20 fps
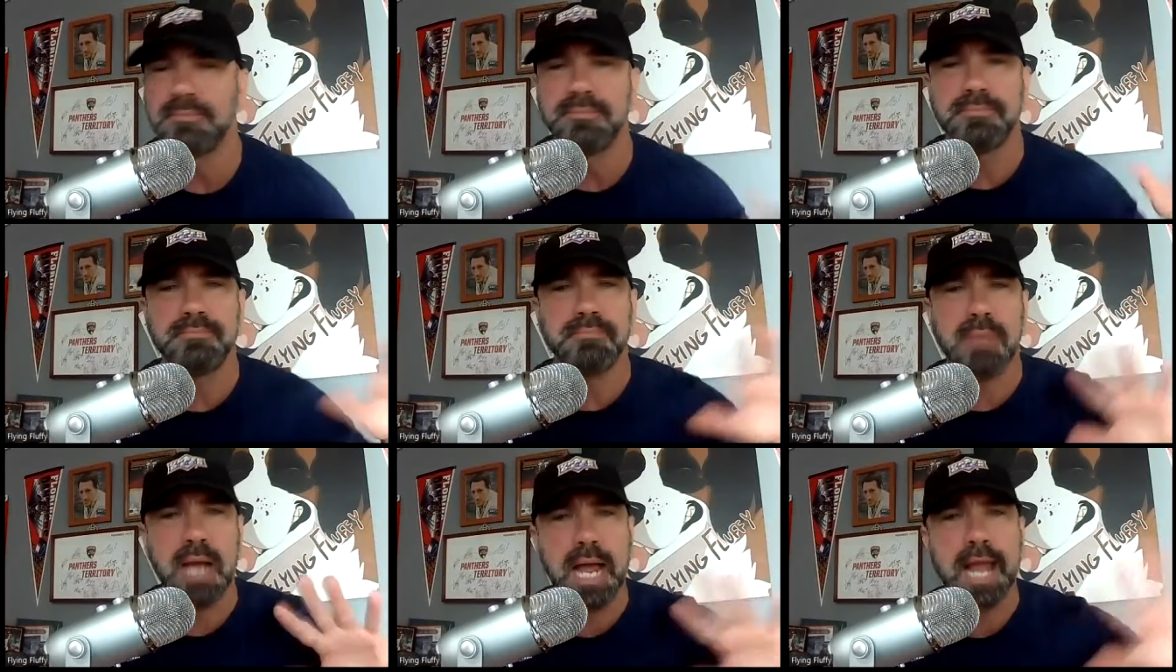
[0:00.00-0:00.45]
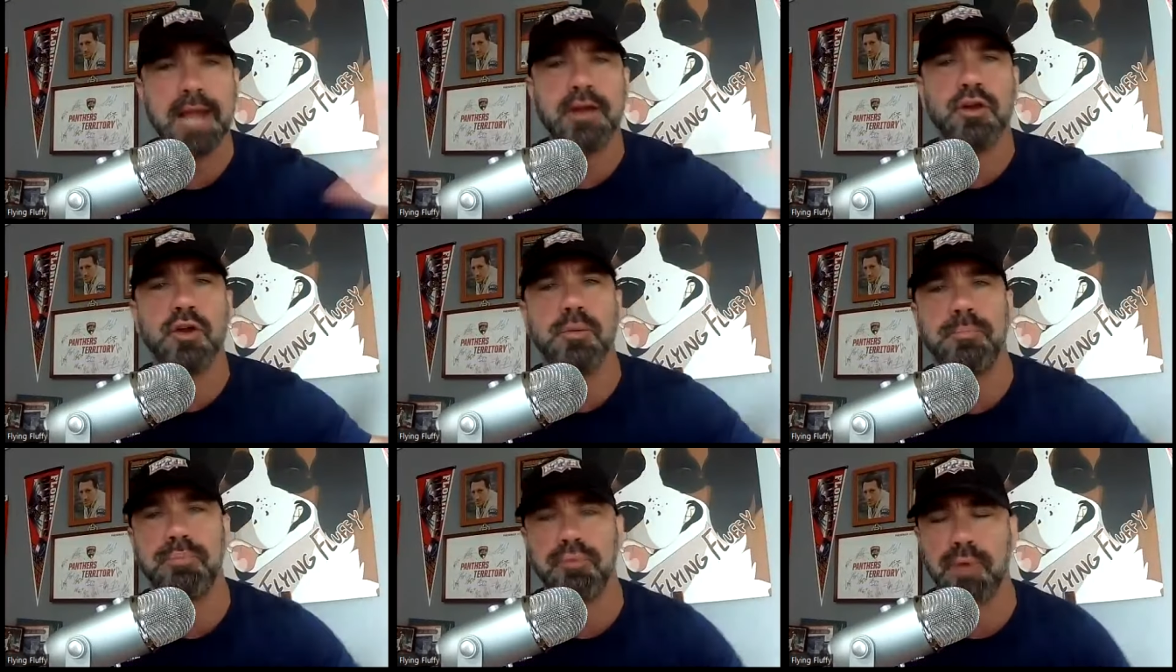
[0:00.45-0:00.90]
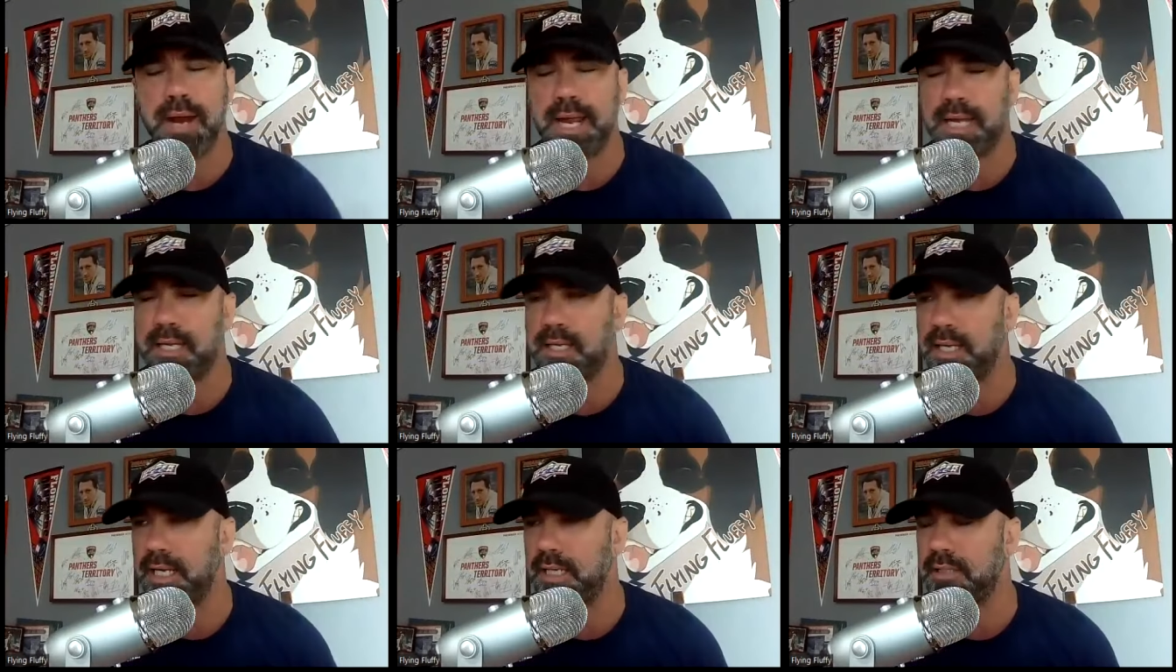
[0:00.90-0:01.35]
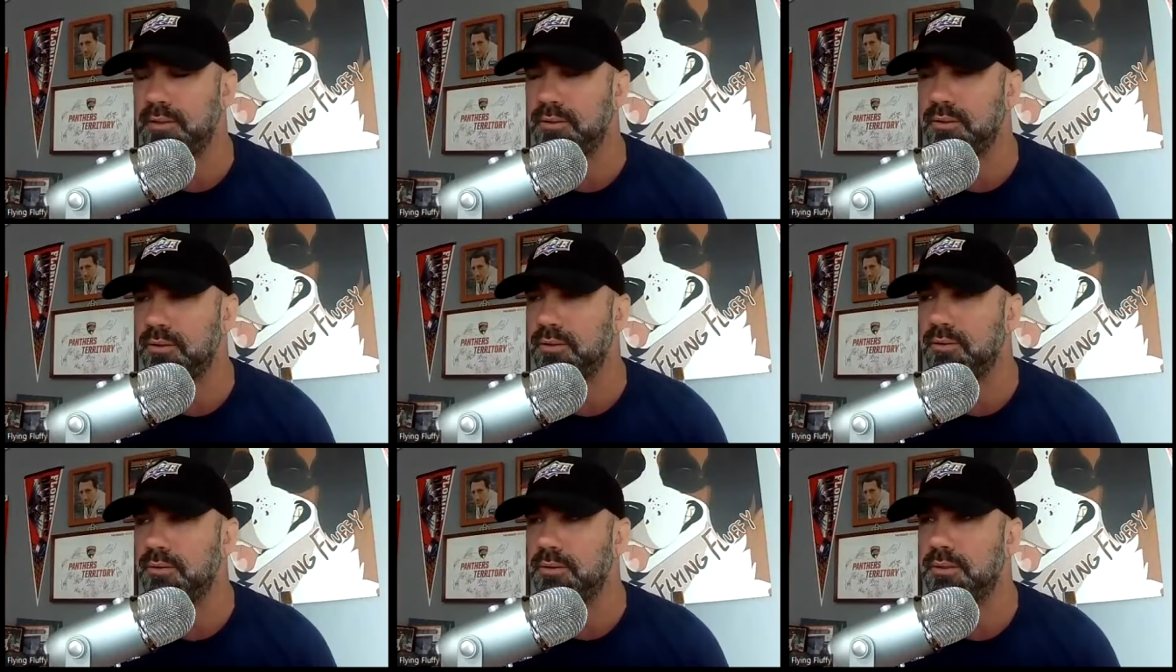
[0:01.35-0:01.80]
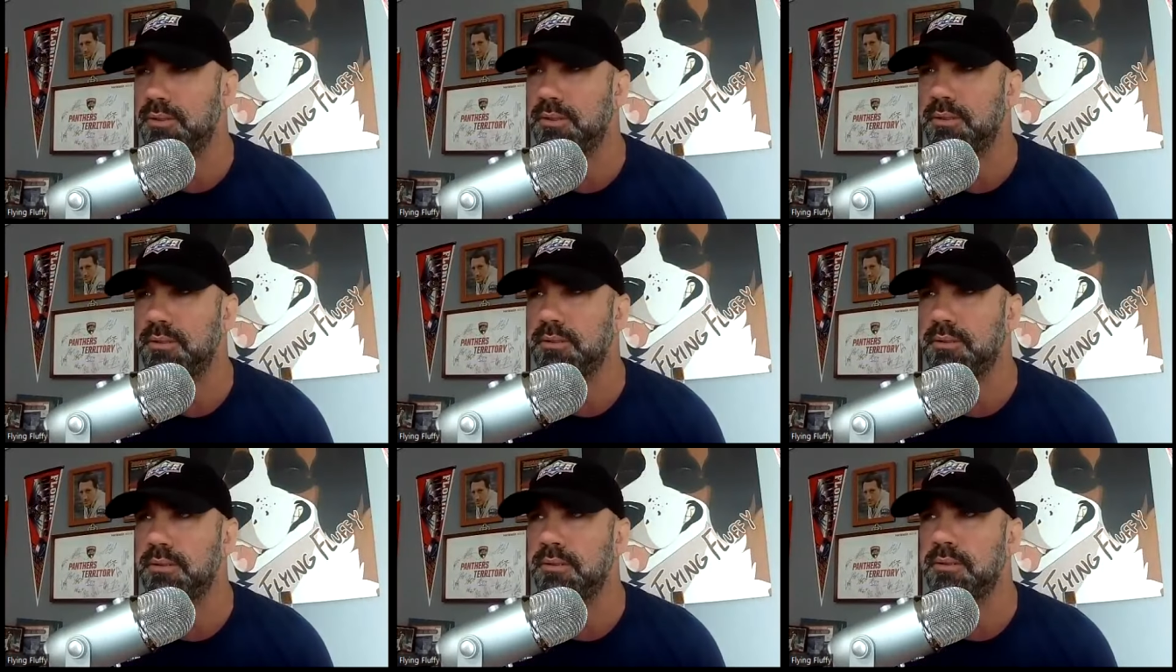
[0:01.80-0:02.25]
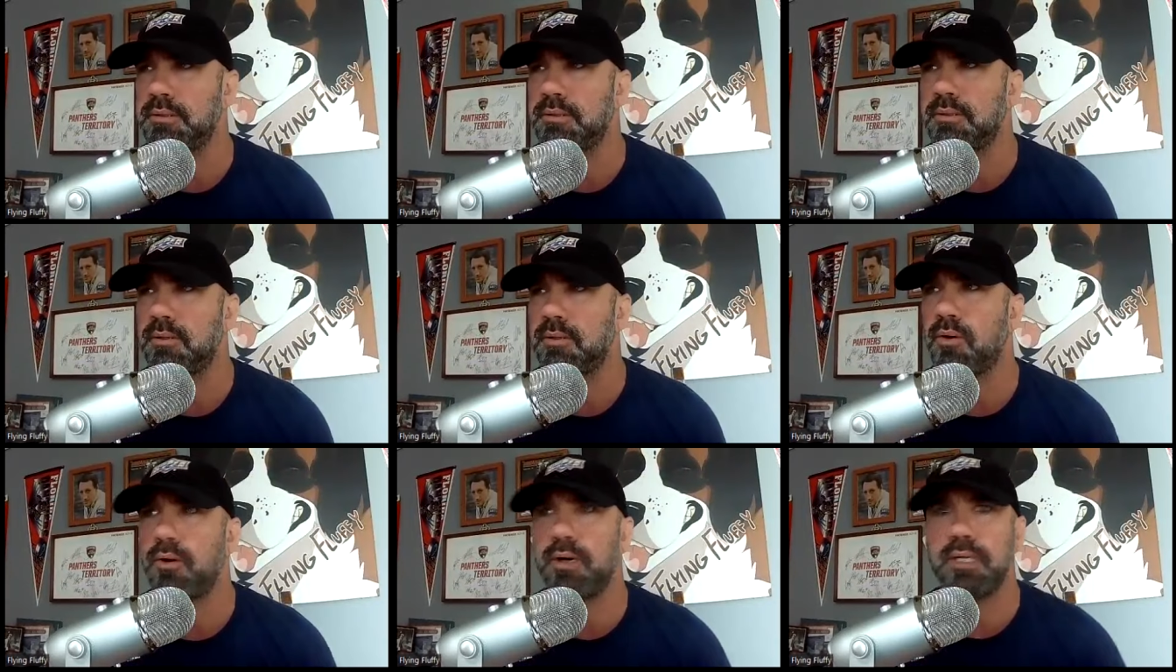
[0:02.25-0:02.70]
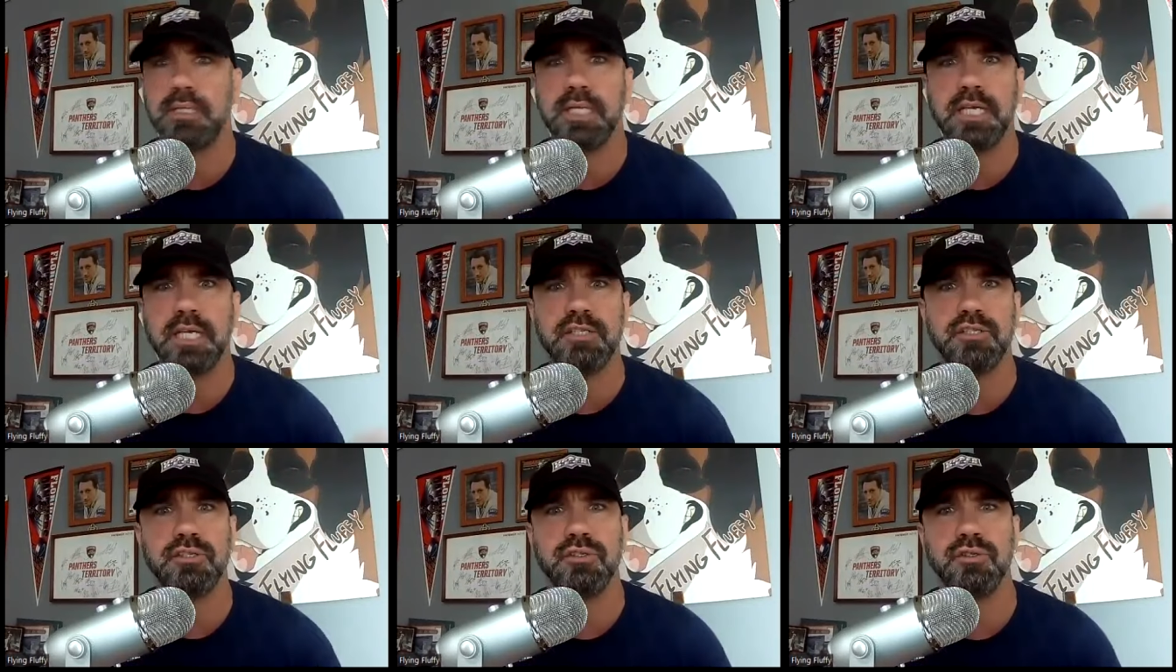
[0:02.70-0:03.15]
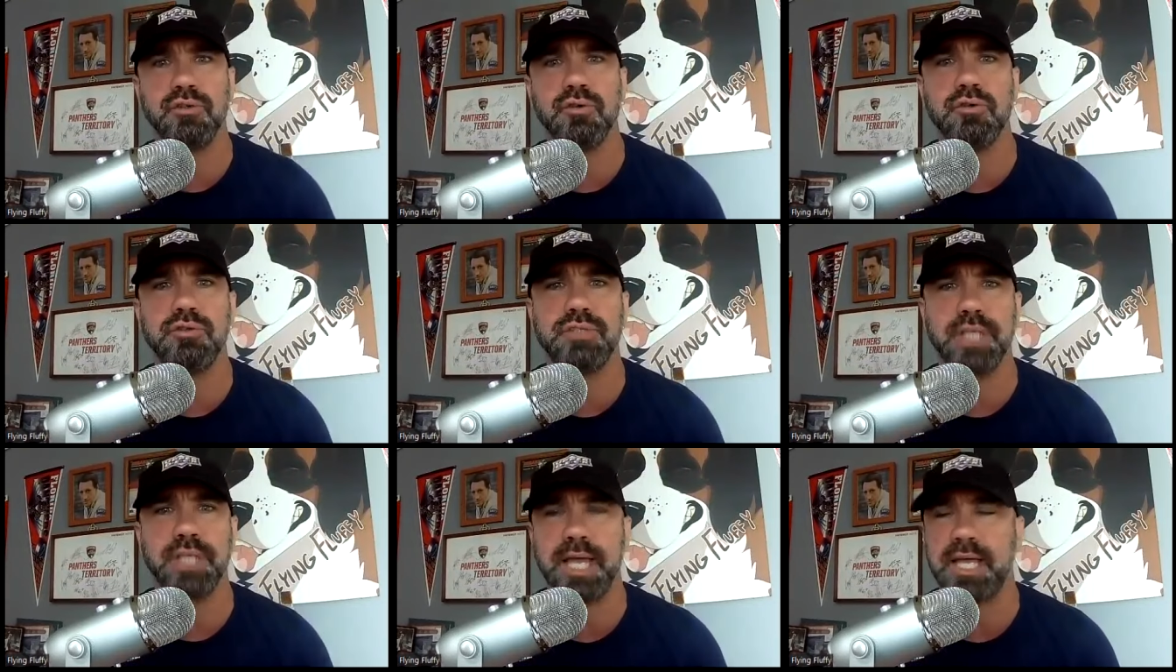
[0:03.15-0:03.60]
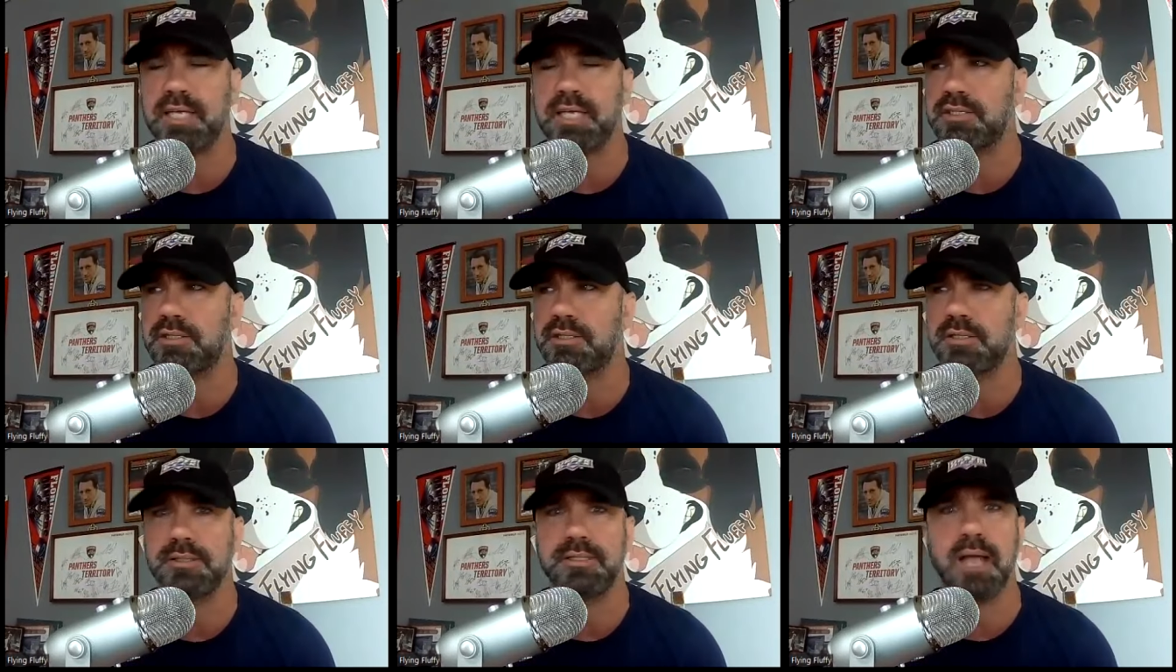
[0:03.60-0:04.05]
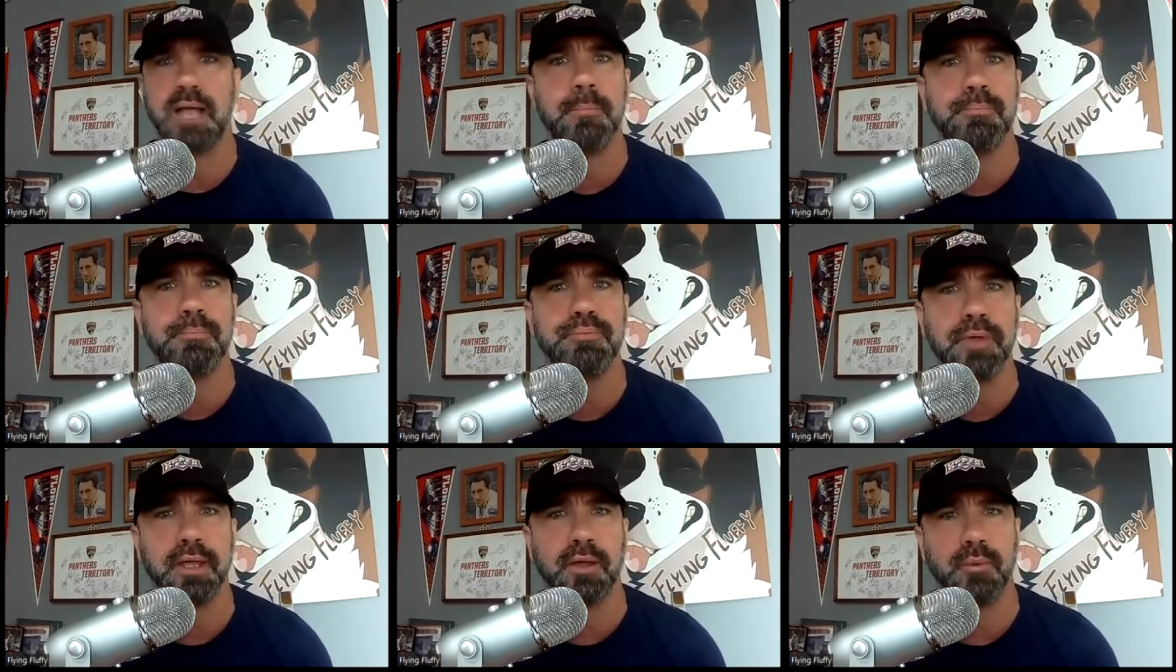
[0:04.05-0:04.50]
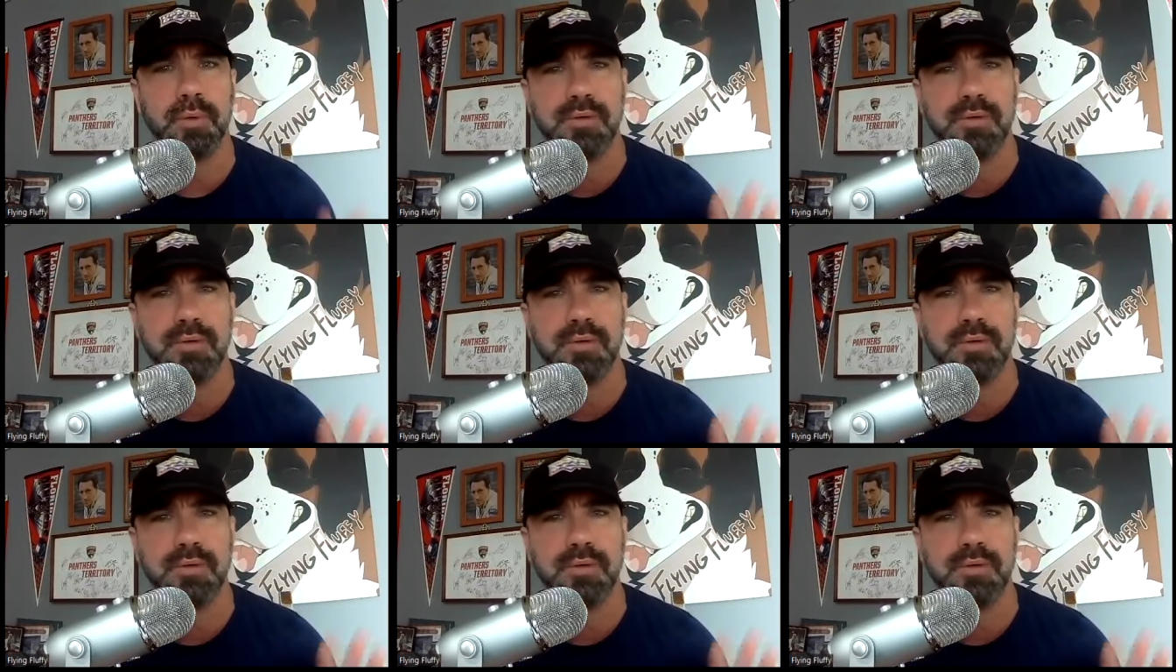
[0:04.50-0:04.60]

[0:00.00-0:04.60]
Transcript: breaking news, or at least news-ish. Something.